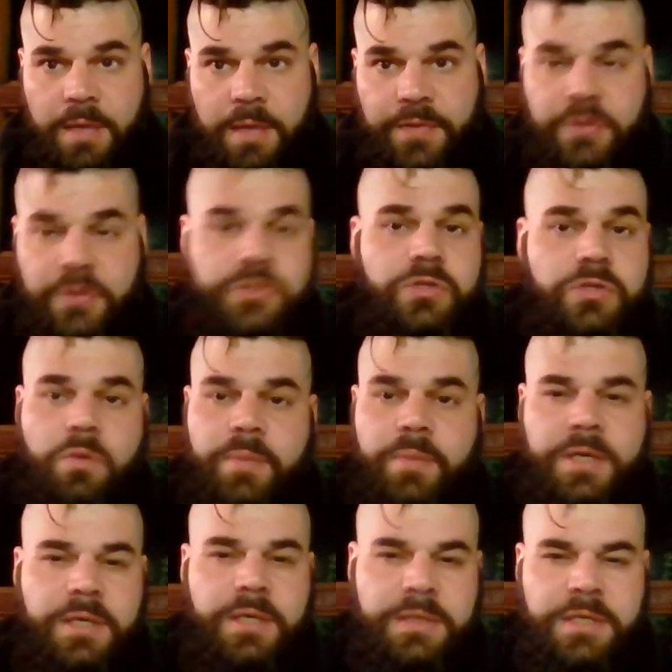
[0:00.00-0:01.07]
there's so
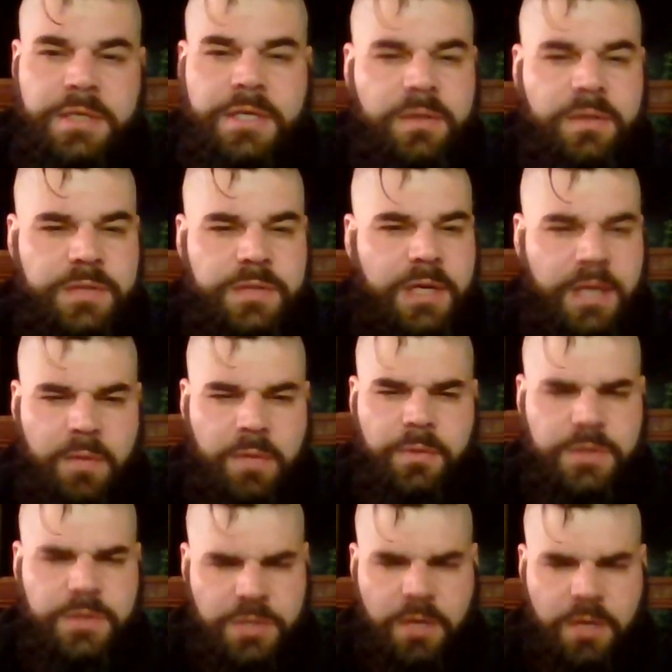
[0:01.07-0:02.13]
many details that I can't
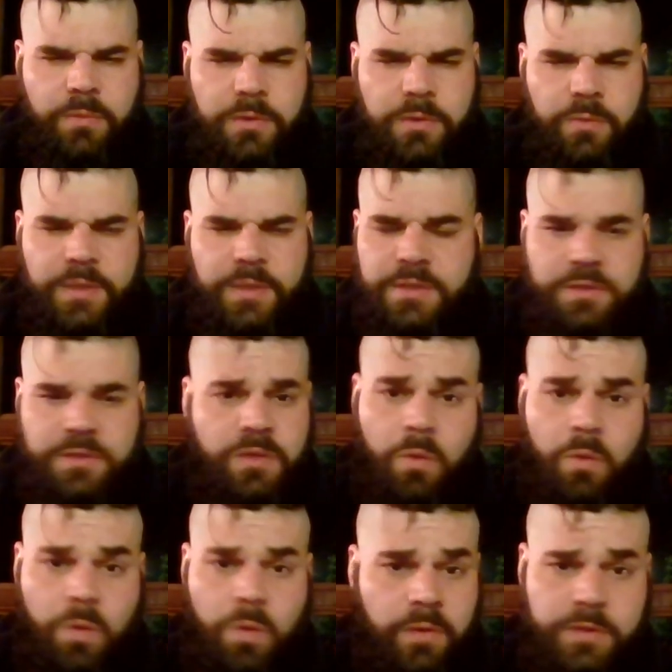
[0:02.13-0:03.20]
really share with you because I
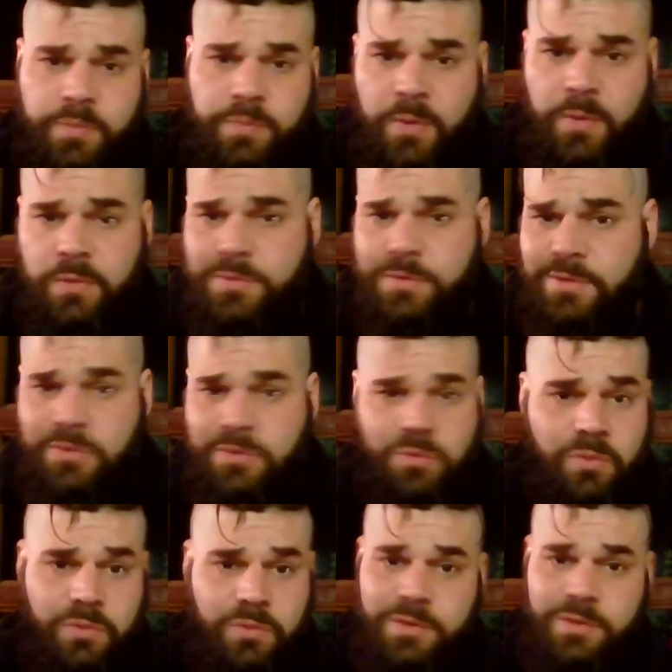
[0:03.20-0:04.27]
don't want to expose the
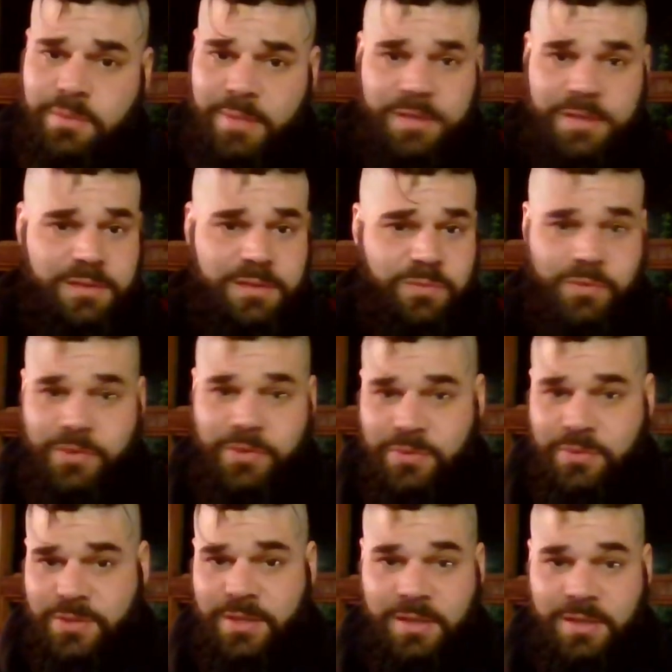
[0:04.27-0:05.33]
tools and the methods we're
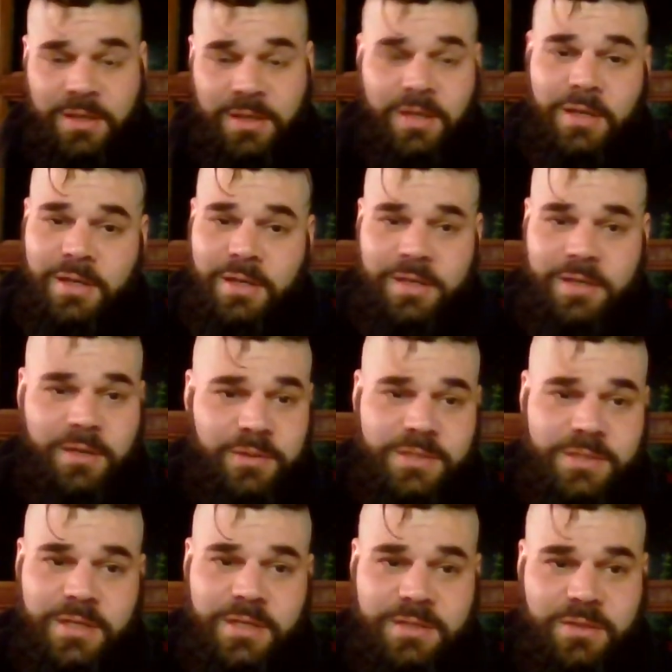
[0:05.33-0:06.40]
using. And,
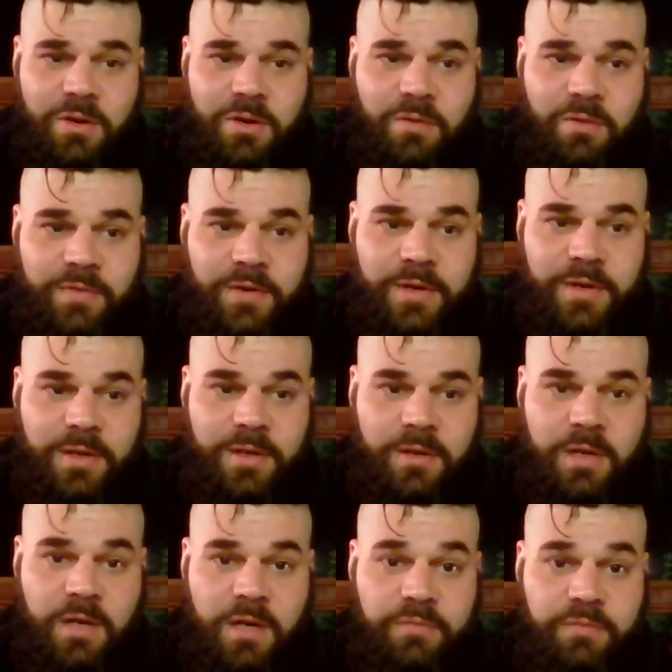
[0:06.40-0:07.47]
it's all very
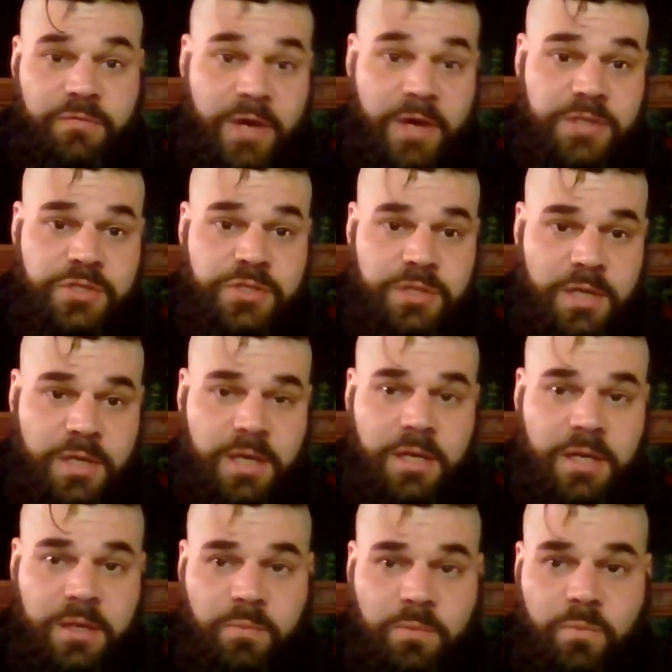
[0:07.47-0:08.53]
fresh,
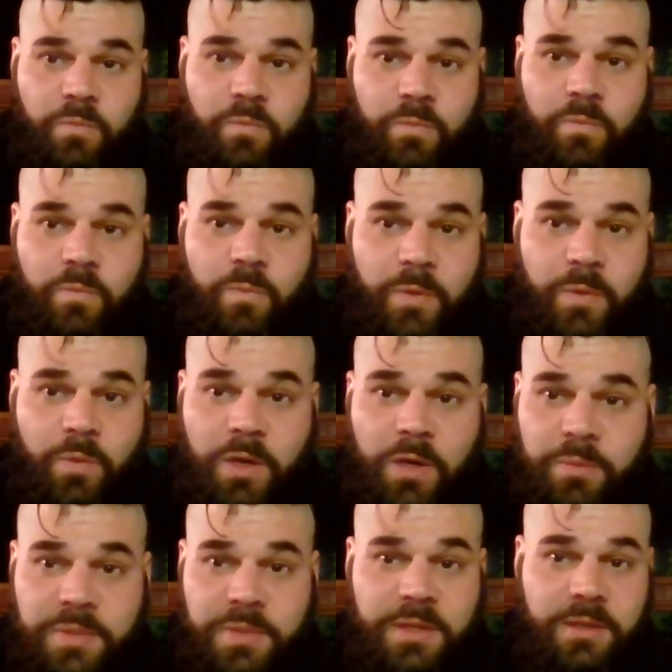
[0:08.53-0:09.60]
and we want
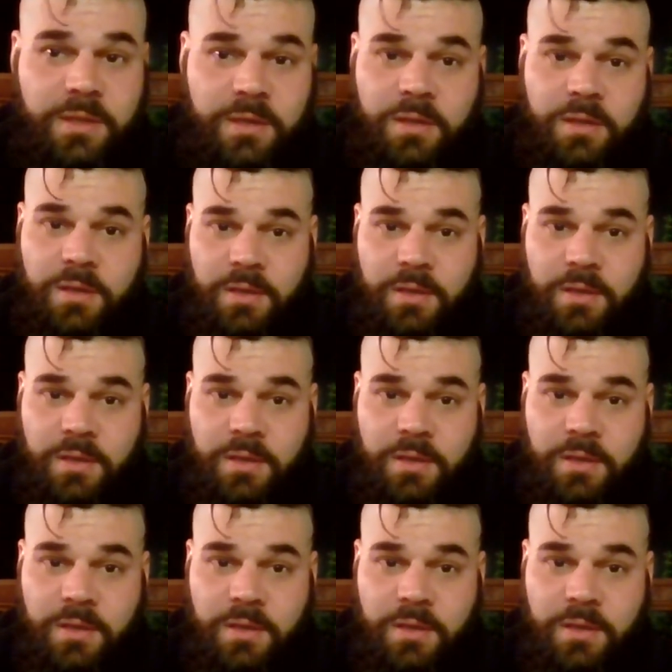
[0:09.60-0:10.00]
to be